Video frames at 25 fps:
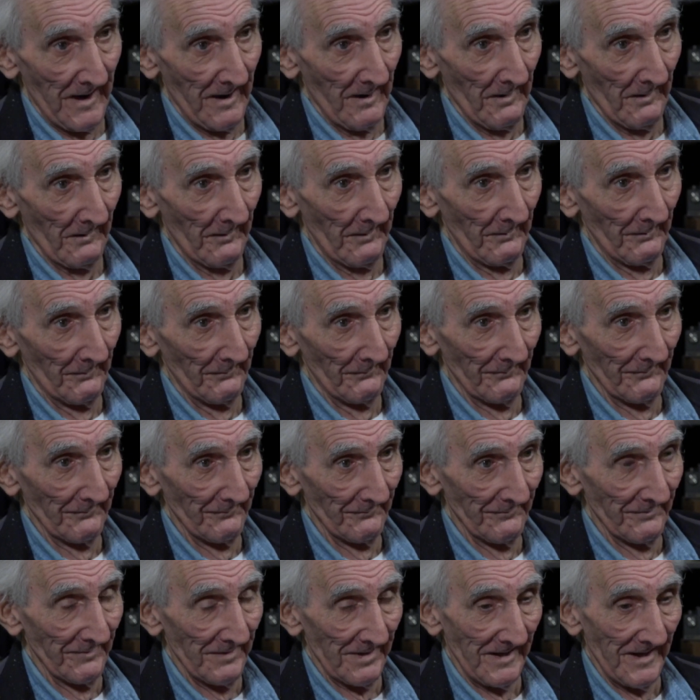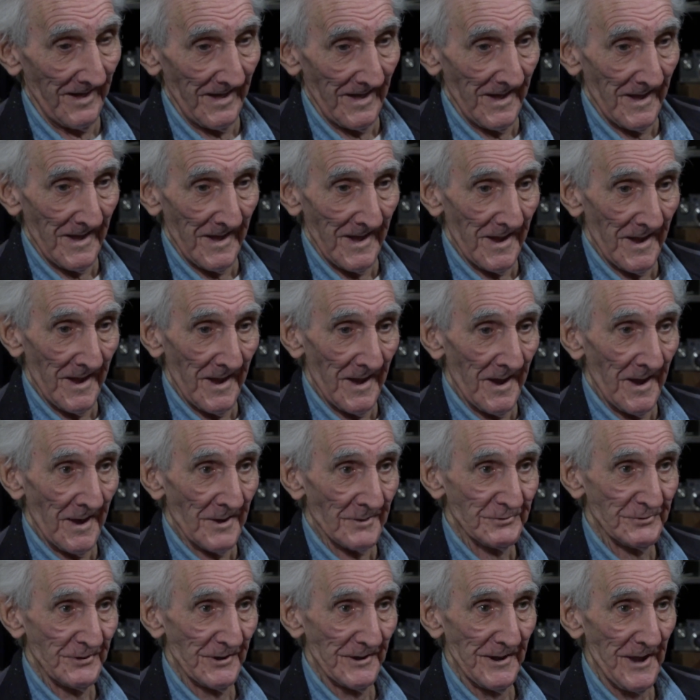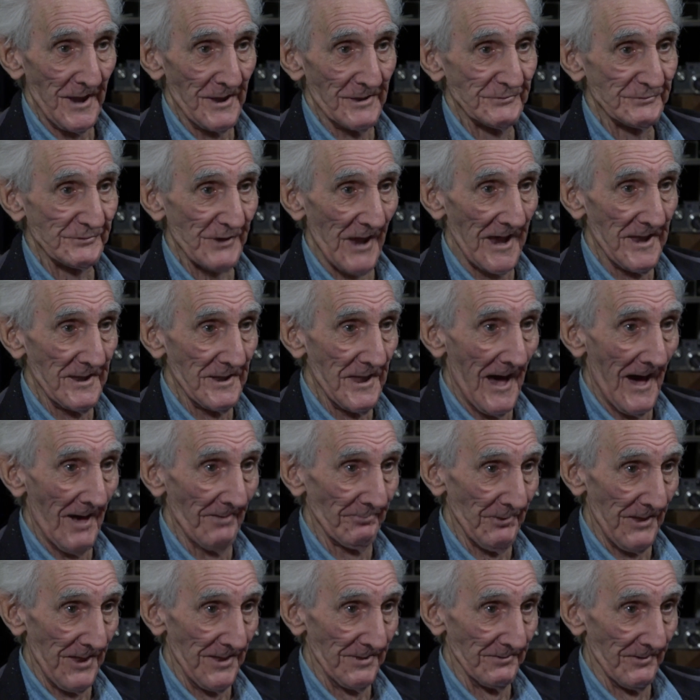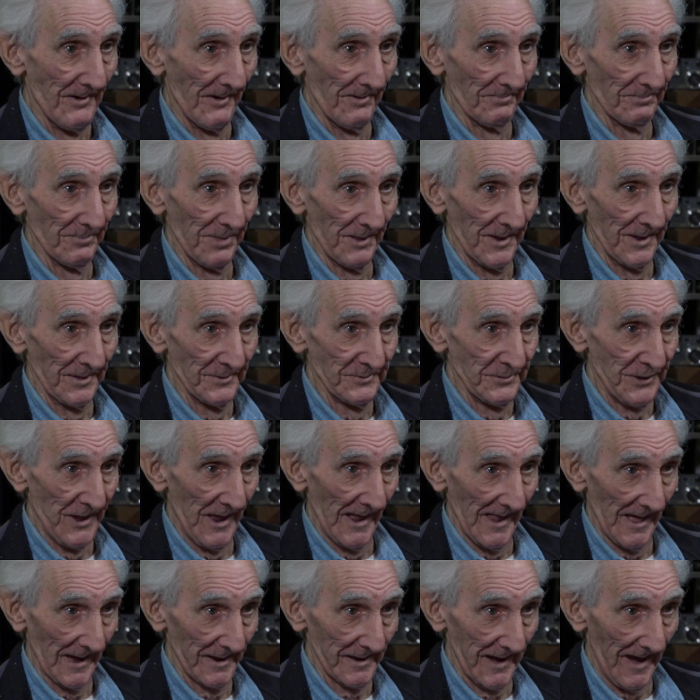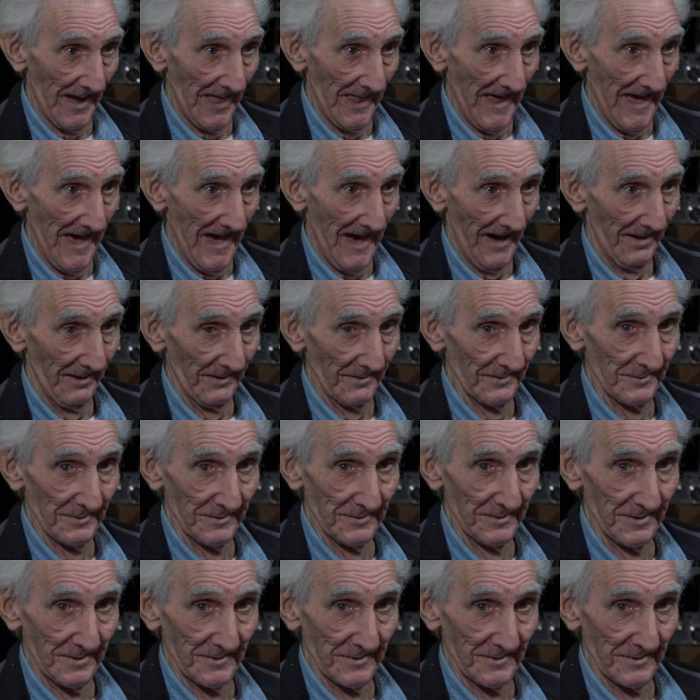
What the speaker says: home. Oh, son, here's something. She didn't say nothing until I got out.